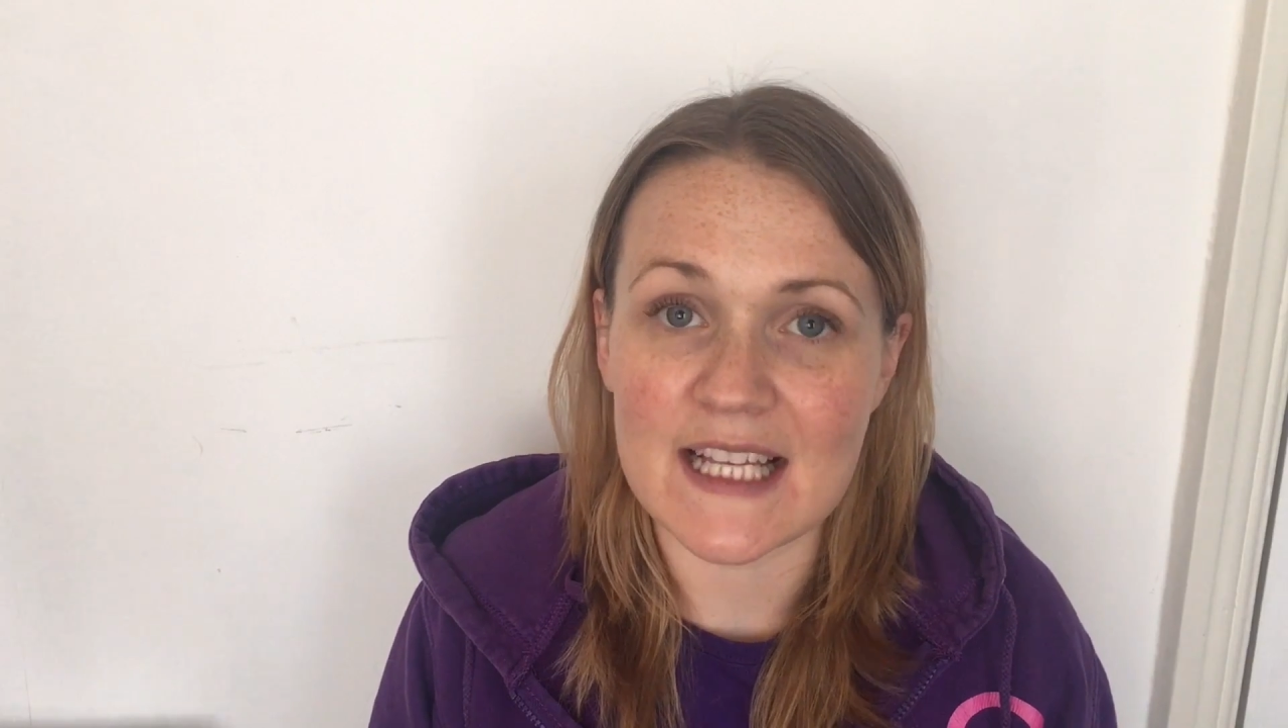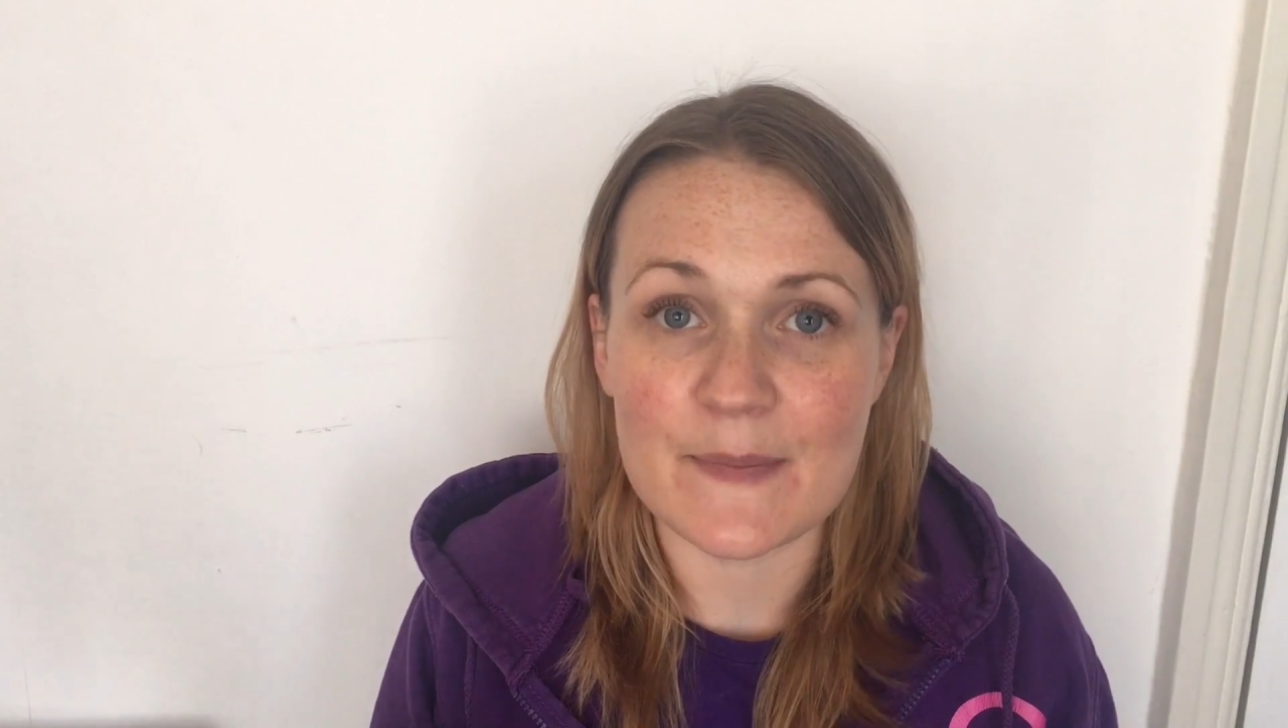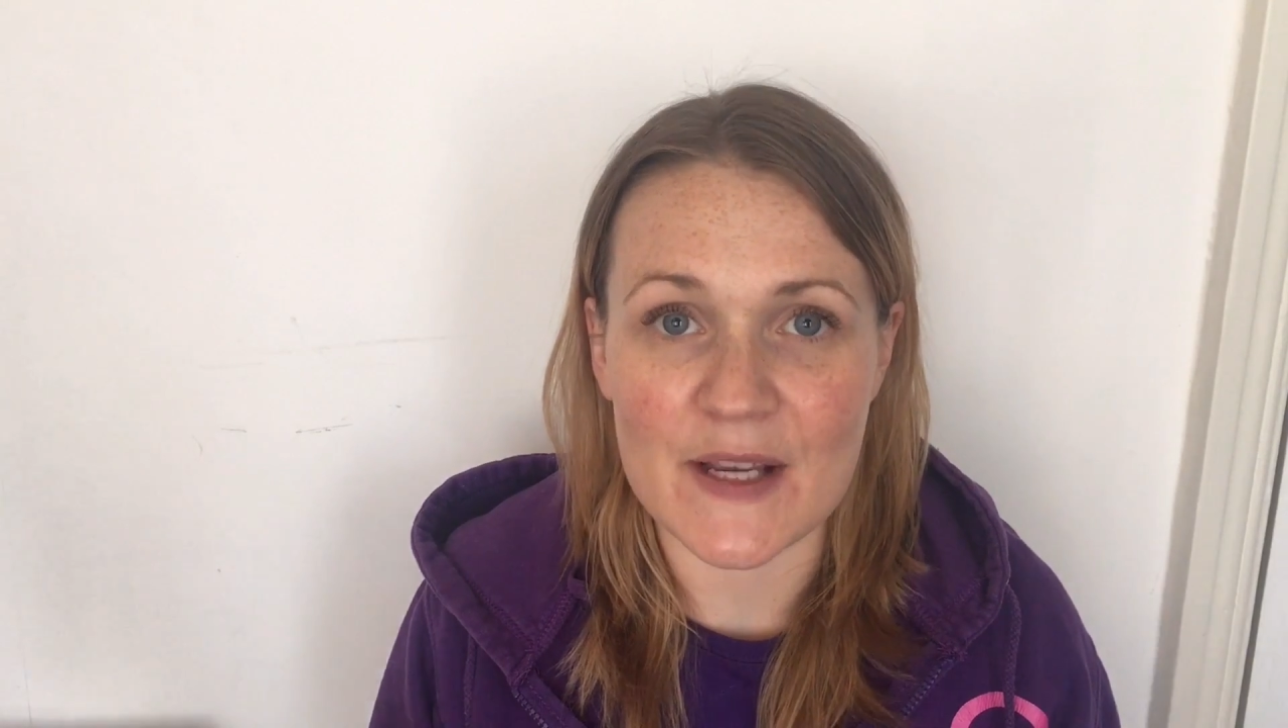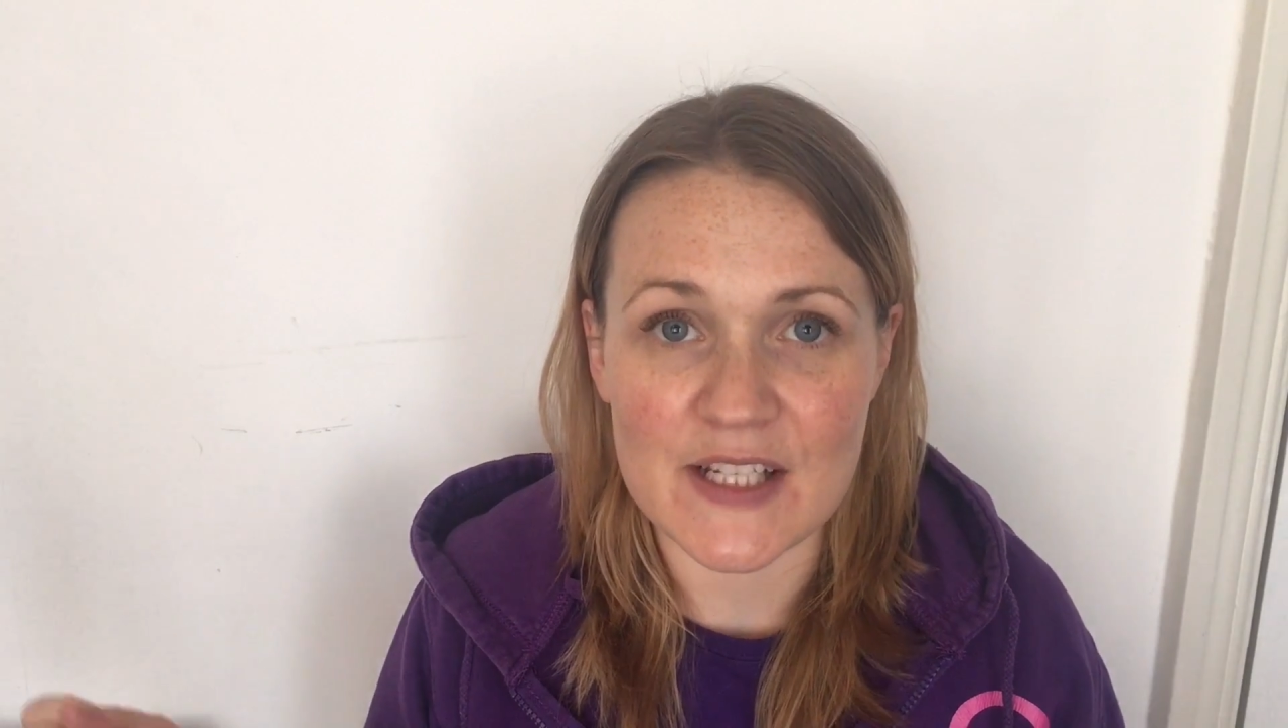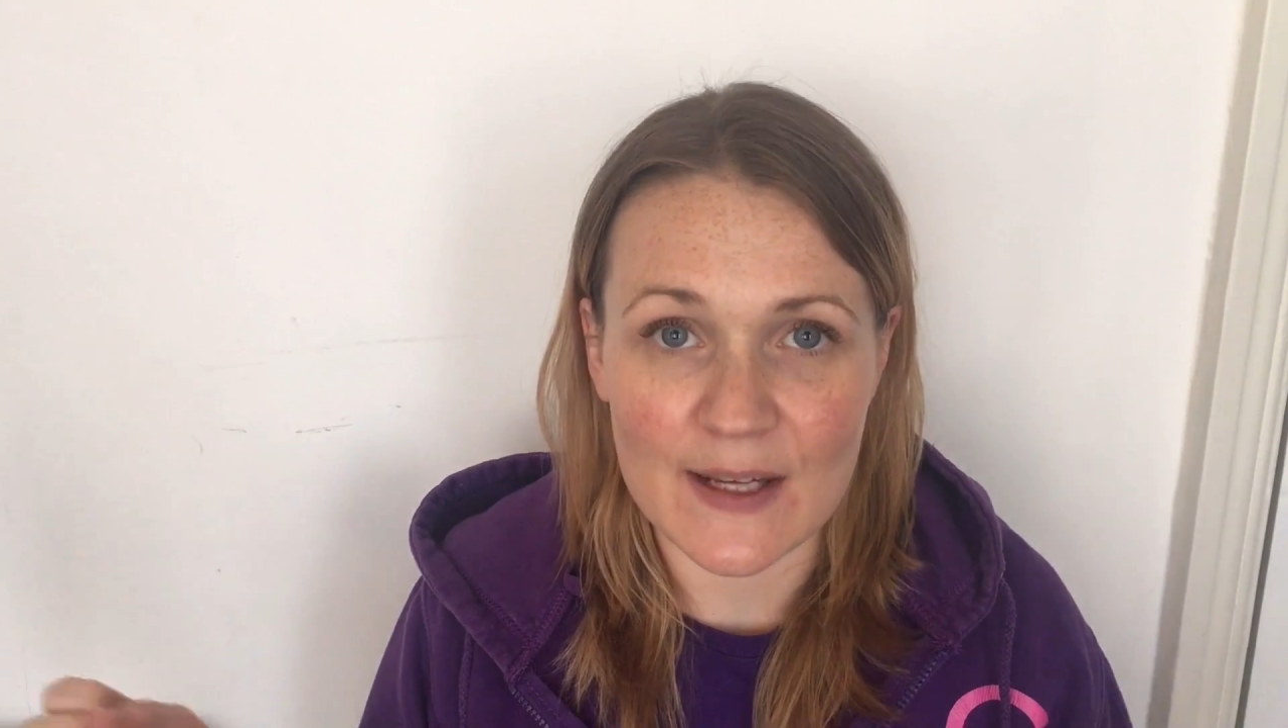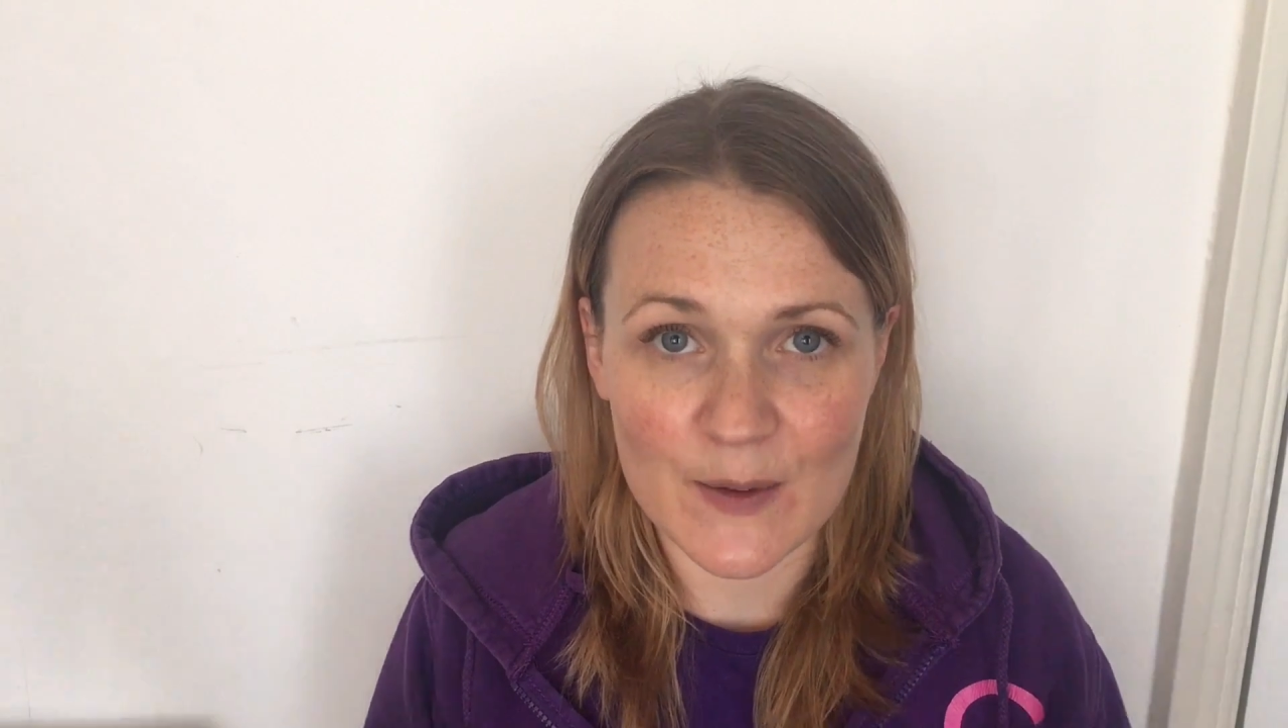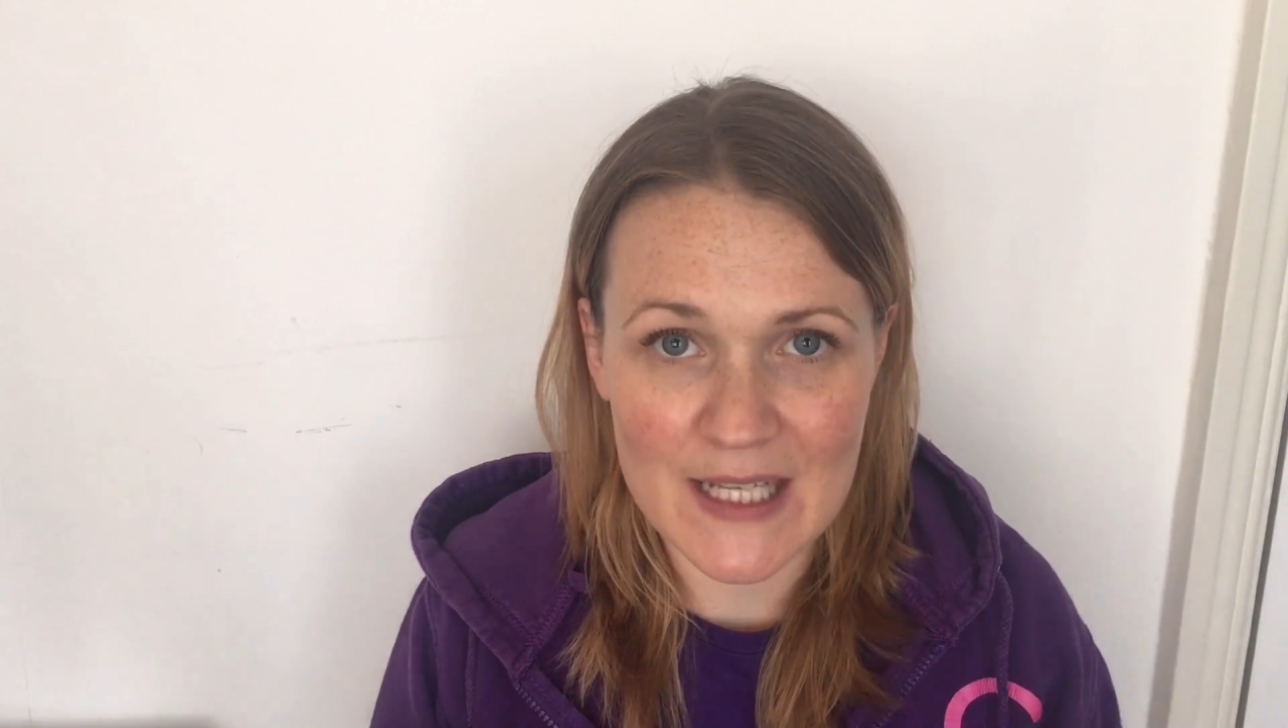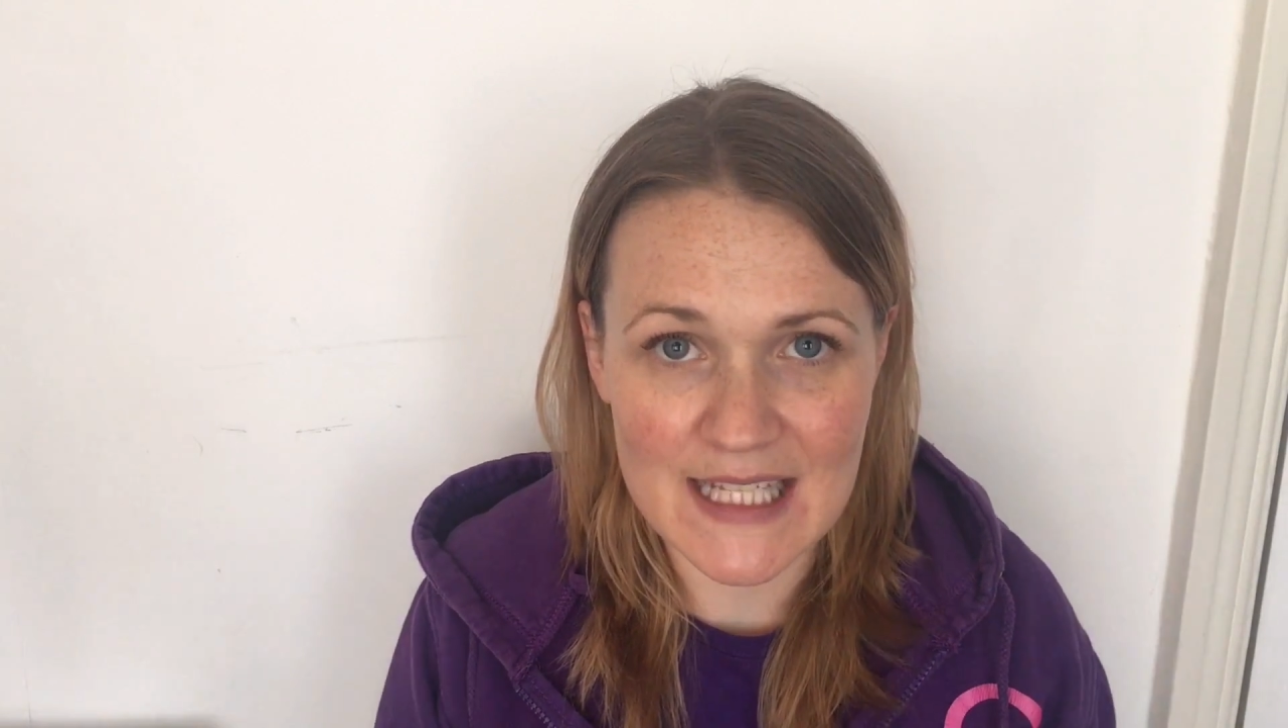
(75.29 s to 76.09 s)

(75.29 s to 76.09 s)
especially on a